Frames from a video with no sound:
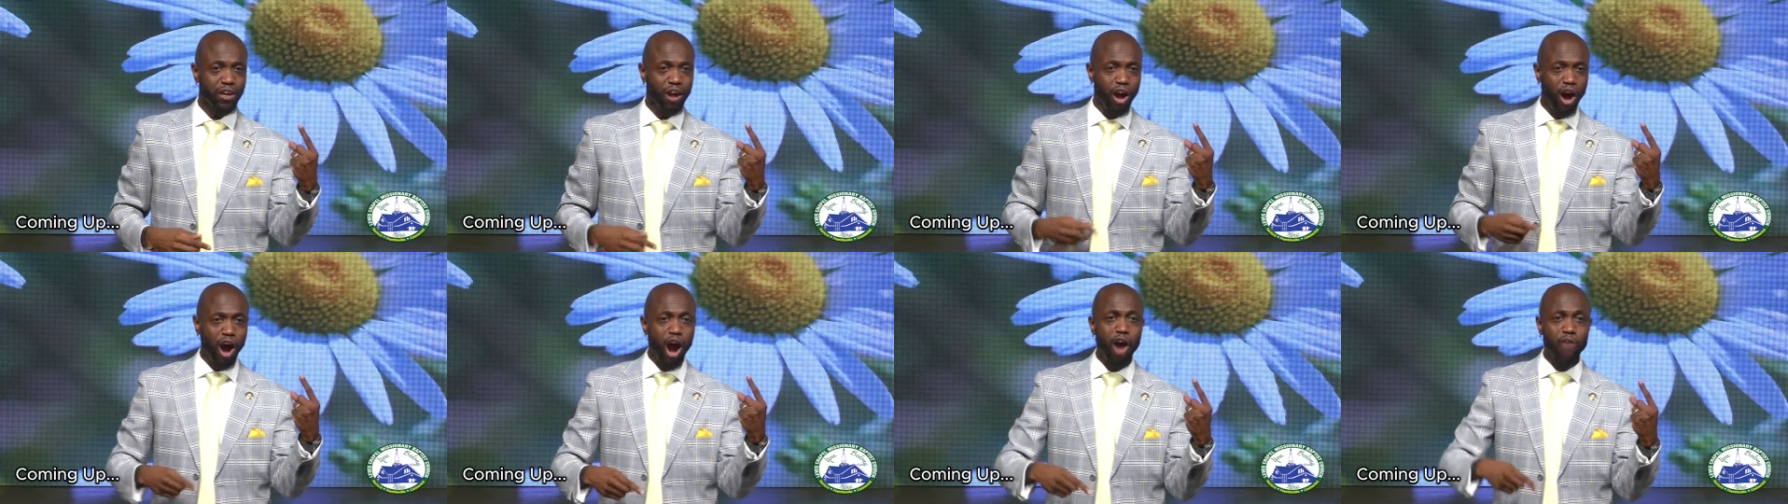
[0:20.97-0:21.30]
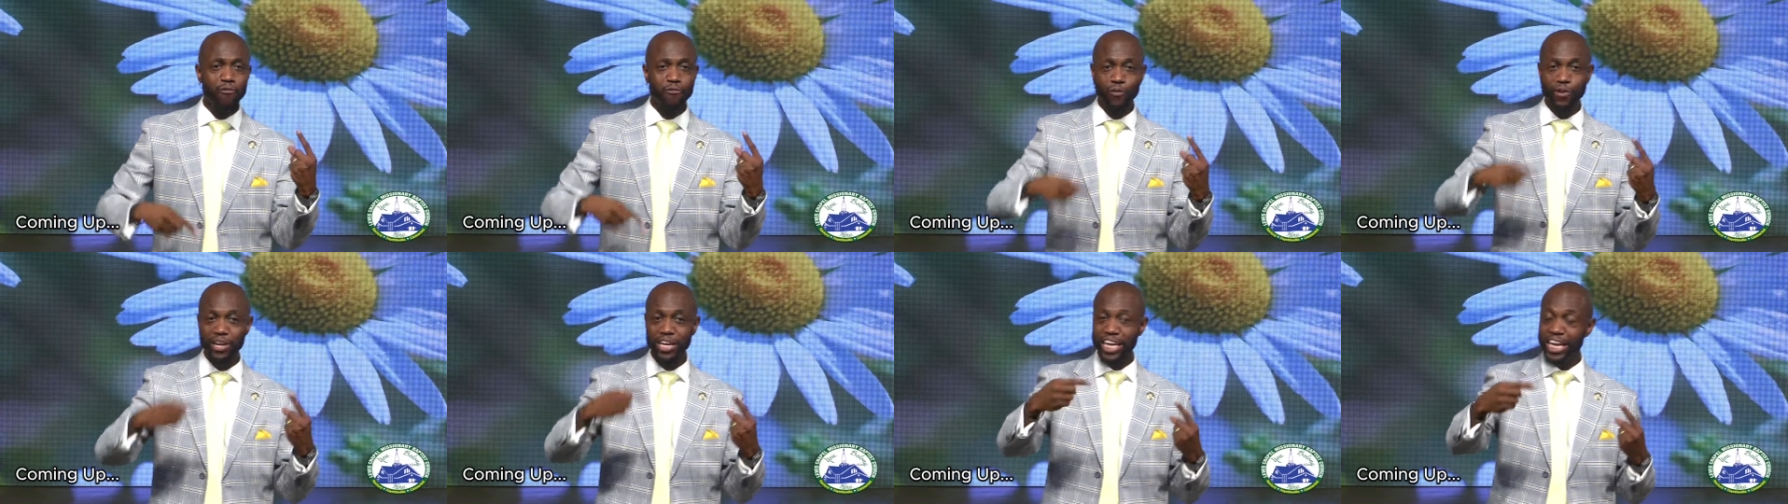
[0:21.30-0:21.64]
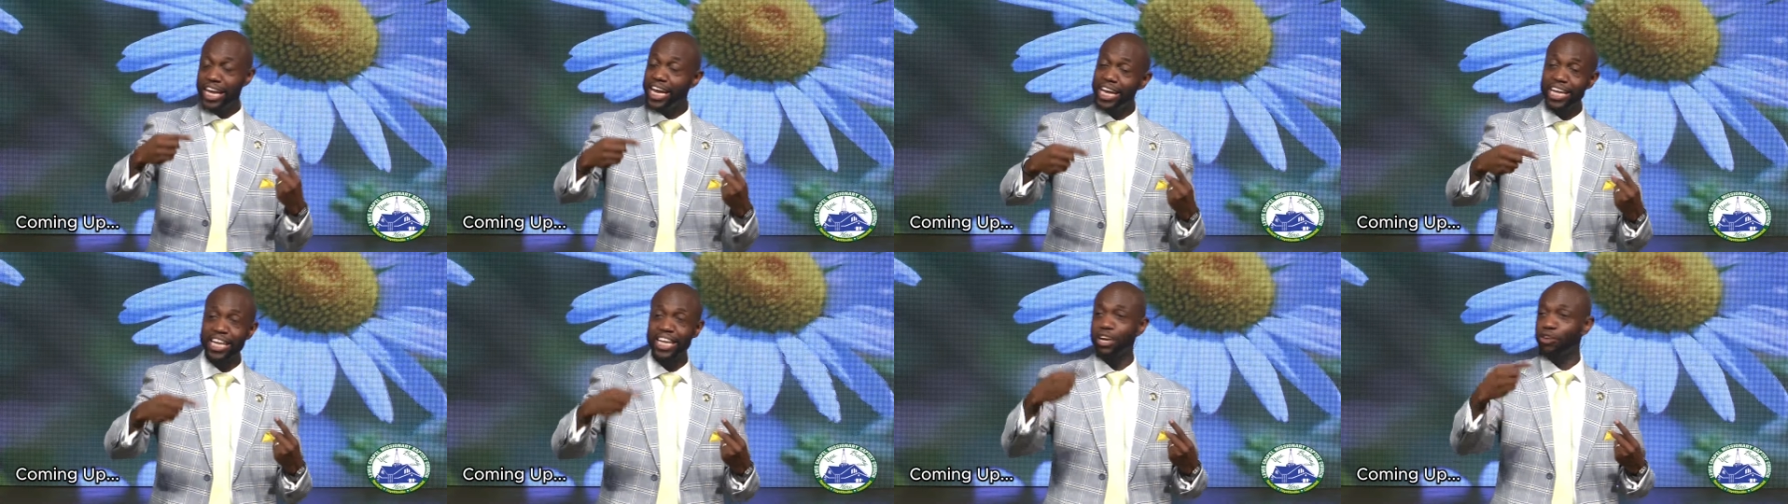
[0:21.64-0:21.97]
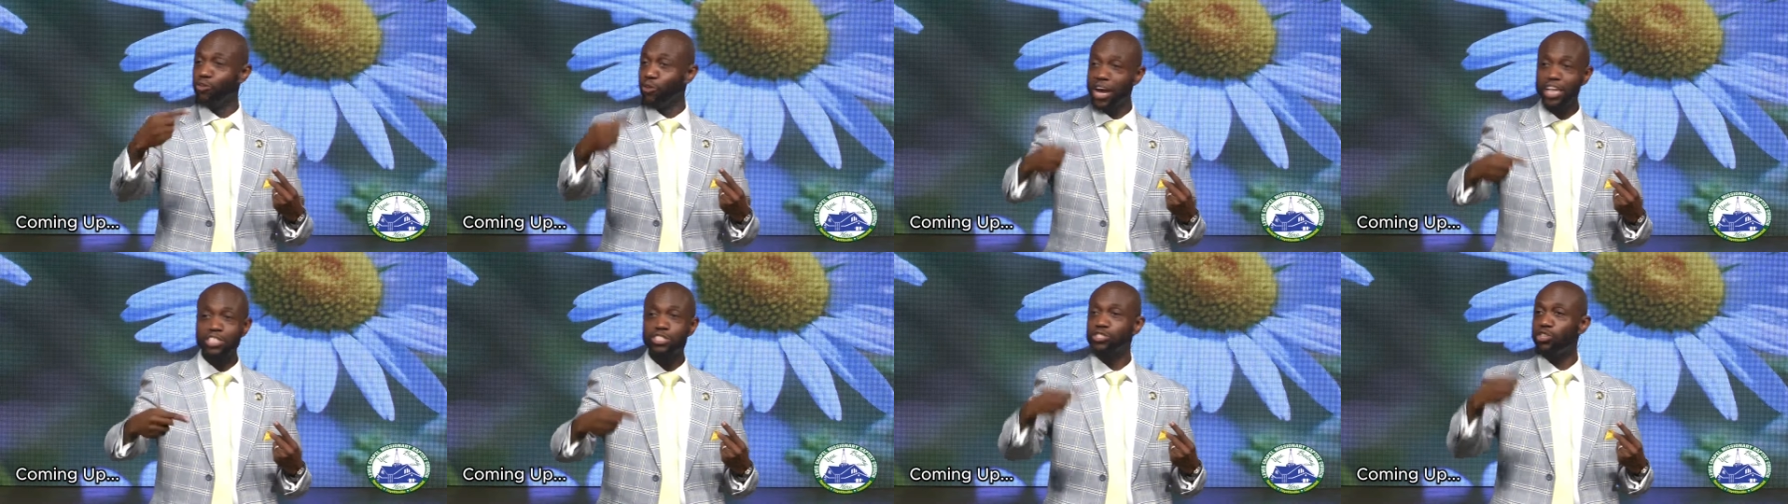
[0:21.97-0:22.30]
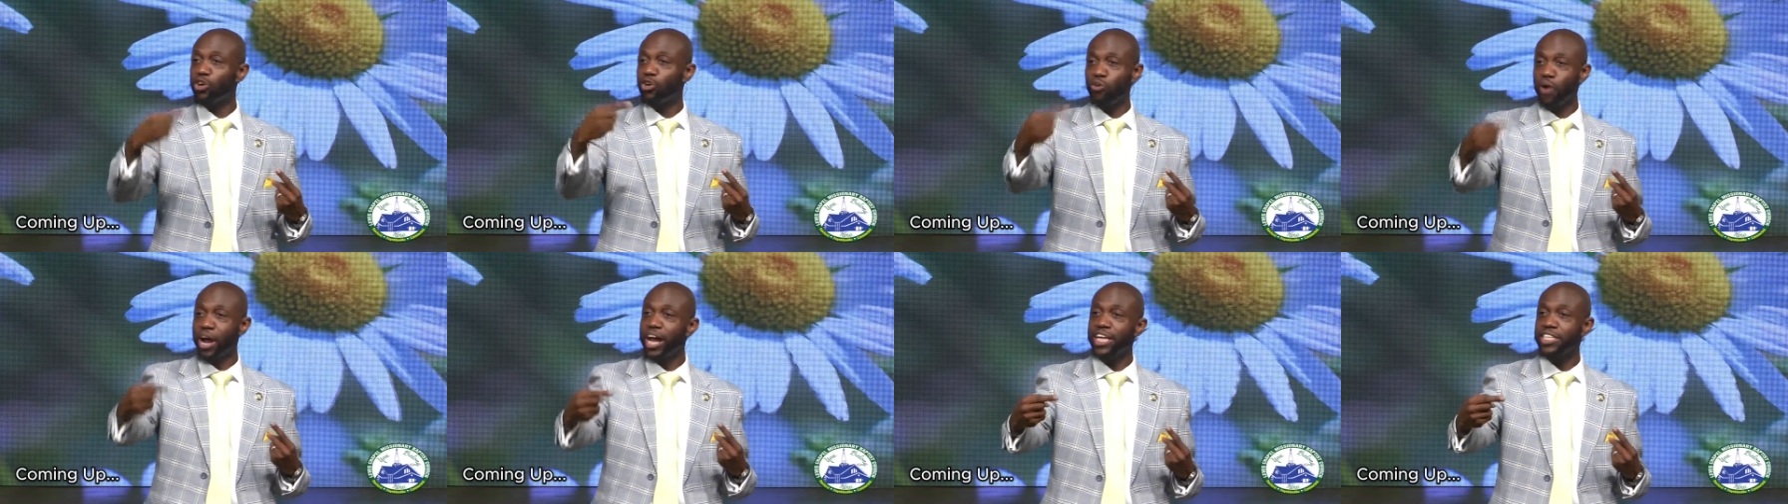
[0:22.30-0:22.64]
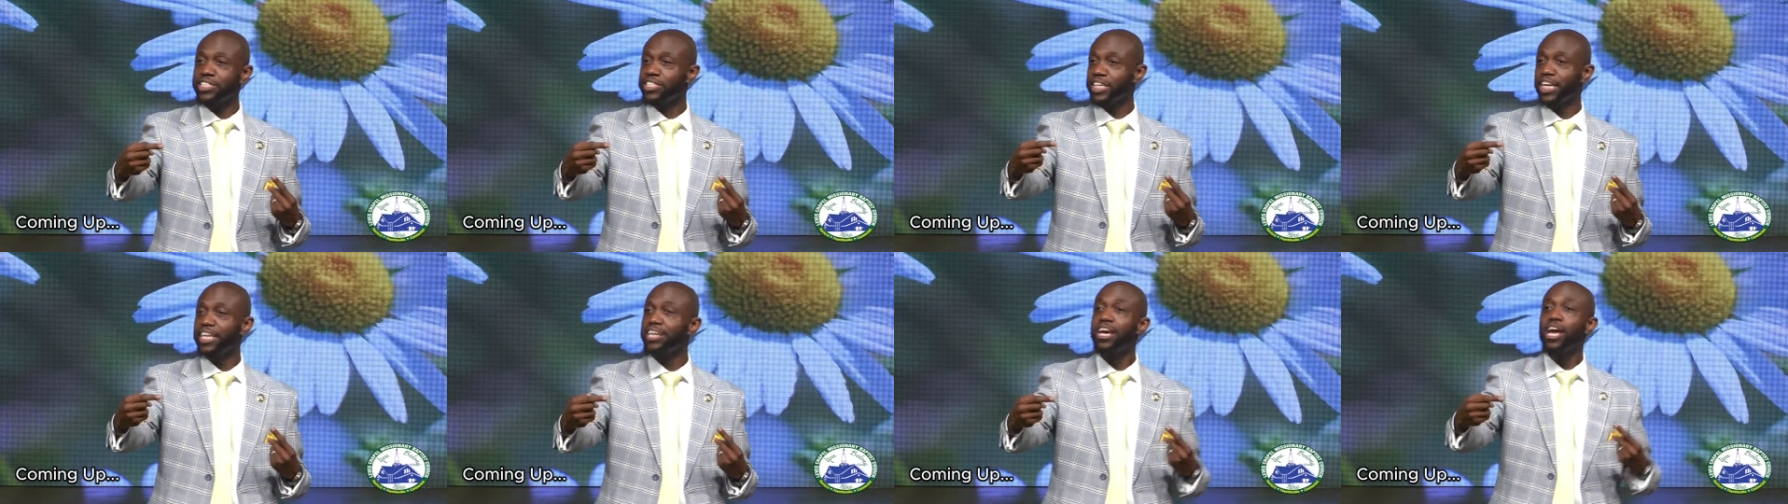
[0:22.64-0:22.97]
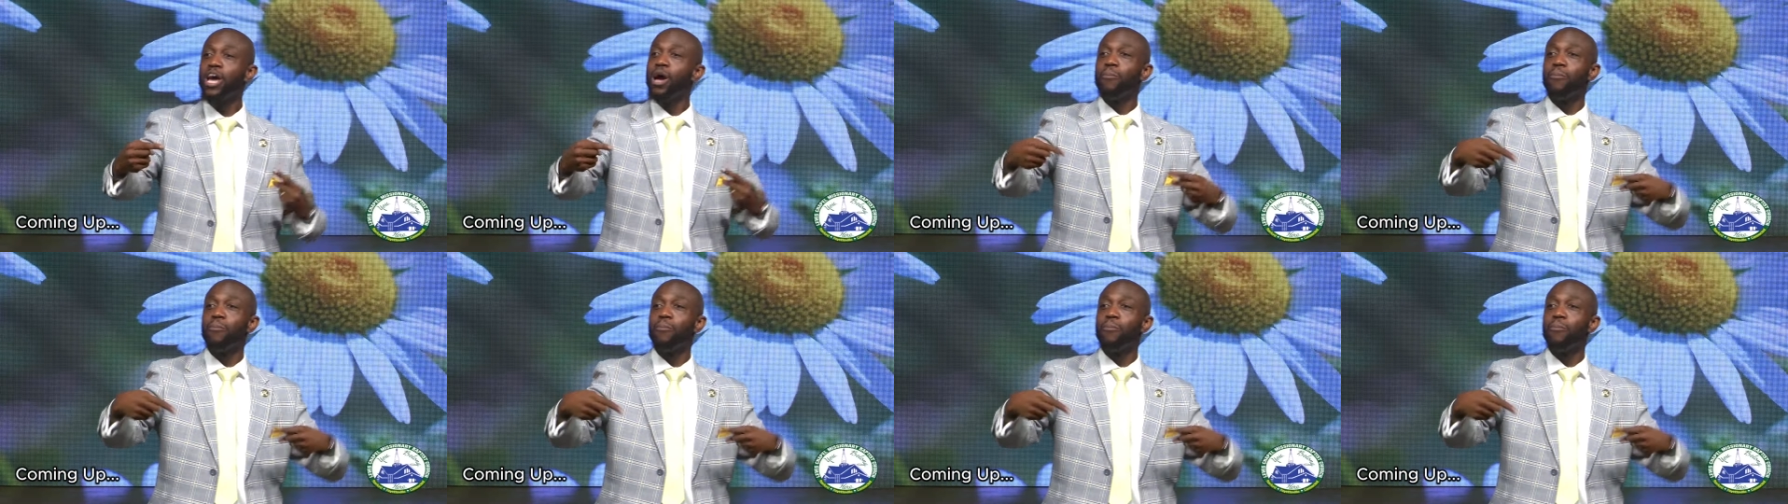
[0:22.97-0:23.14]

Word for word: offering healing, restoration,